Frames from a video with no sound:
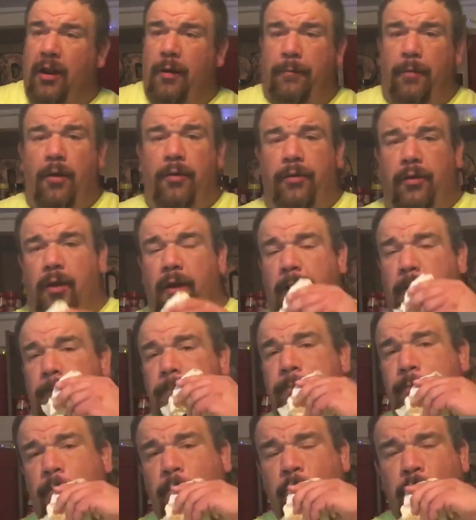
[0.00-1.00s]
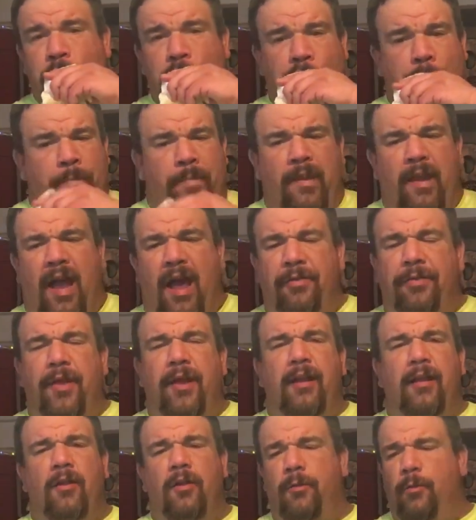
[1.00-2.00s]
They're both good. I
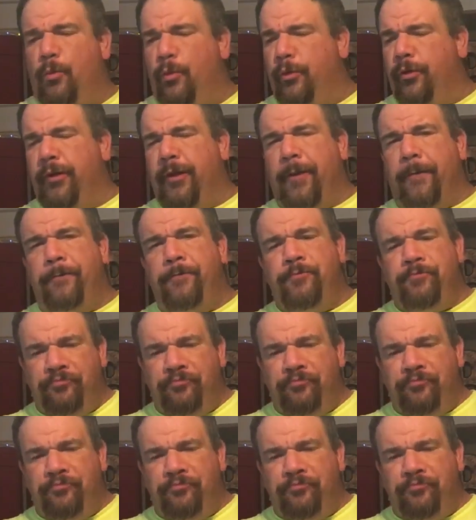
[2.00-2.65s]
think a little more of the...